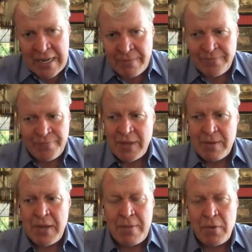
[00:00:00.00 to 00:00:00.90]

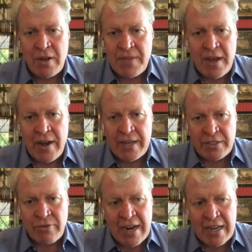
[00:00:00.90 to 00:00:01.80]
people of the highest
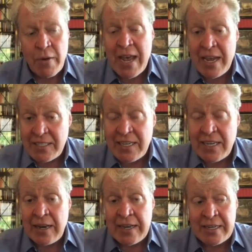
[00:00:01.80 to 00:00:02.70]
rank. There were 18
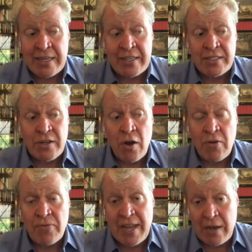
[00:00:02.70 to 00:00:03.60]
ladies
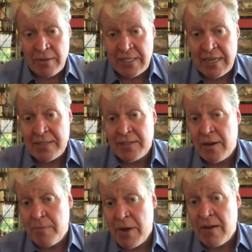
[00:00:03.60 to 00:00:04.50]
of countess and
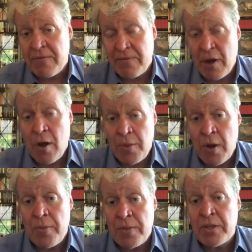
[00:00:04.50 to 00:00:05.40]
above
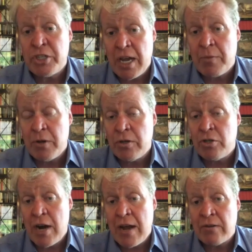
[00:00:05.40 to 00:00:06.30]
on the ship who
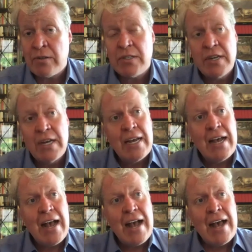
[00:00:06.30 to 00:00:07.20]
drowned.
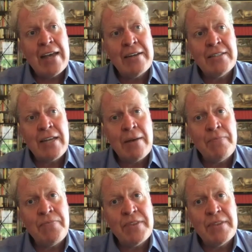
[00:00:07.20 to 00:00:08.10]
And
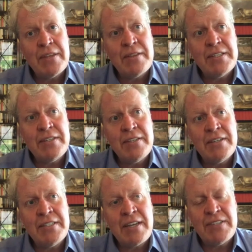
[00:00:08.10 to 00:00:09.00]
the
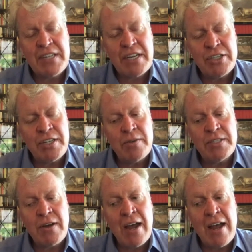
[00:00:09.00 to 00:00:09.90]
devastation,
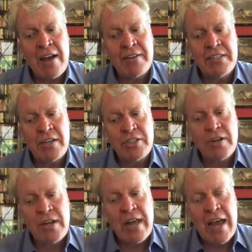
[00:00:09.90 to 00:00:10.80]
so I touched on
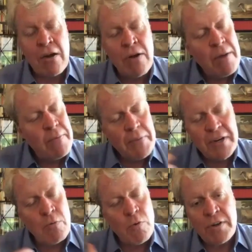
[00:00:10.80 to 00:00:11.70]
earlier how people
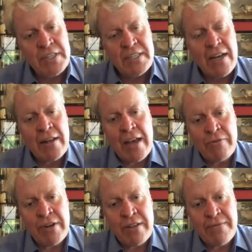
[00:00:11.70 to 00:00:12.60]
didn't want to tell
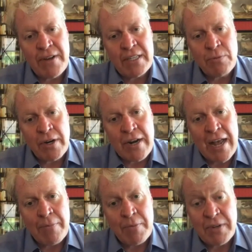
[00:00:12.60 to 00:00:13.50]
Henry I what had
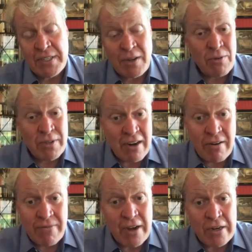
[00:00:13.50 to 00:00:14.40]
happened because they were all
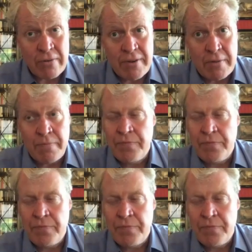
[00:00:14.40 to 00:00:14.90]
terrified of him.